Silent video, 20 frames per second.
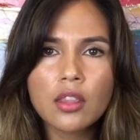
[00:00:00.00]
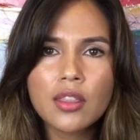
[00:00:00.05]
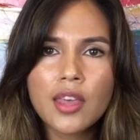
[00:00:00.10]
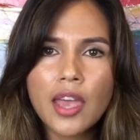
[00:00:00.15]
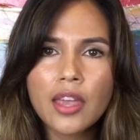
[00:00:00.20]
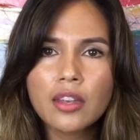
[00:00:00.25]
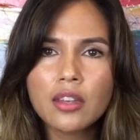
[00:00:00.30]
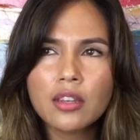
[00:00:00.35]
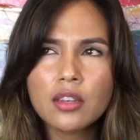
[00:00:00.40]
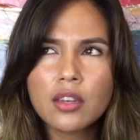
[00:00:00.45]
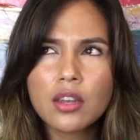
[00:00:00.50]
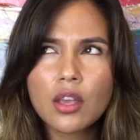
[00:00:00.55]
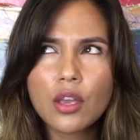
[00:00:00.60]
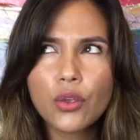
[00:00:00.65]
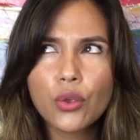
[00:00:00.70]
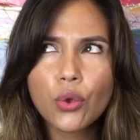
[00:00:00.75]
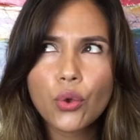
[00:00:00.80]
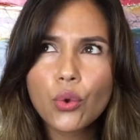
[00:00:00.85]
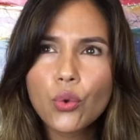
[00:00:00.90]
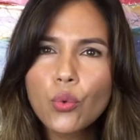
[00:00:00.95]
then
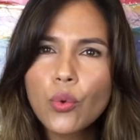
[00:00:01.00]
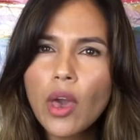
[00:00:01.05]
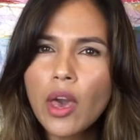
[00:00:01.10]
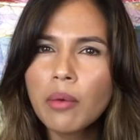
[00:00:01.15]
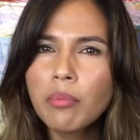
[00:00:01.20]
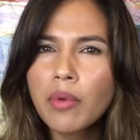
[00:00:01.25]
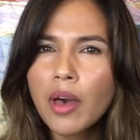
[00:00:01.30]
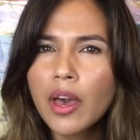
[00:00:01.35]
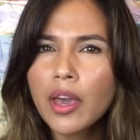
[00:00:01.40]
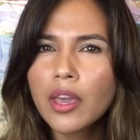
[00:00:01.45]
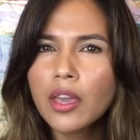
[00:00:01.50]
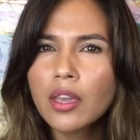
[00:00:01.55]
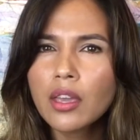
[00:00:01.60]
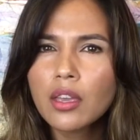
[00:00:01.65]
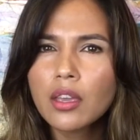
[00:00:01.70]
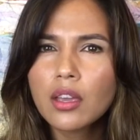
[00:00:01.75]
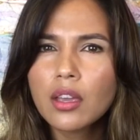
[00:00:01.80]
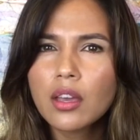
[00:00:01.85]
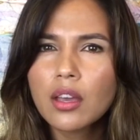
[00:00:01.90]
who am I?